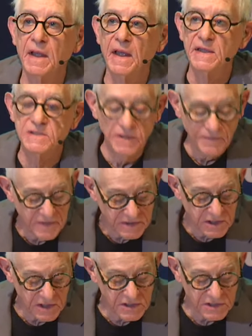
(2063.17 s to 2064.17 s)
as if
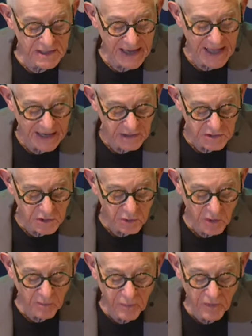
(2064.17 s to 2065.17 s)
it's a status
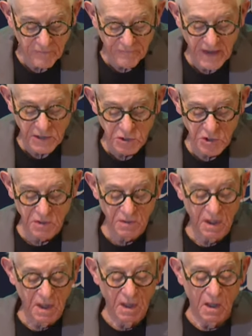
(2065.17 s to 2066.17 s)
or a profession
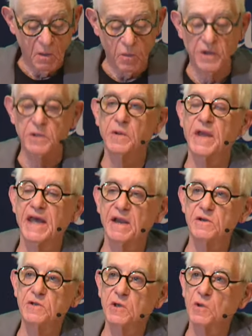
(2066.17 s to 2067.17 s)
where you get
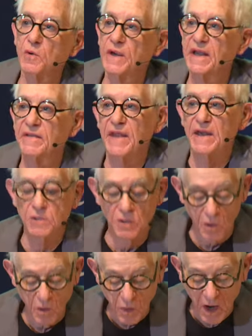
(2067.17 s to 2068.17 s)
a degree and then
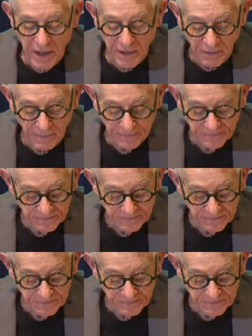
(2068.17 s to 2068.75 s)
you're a writer.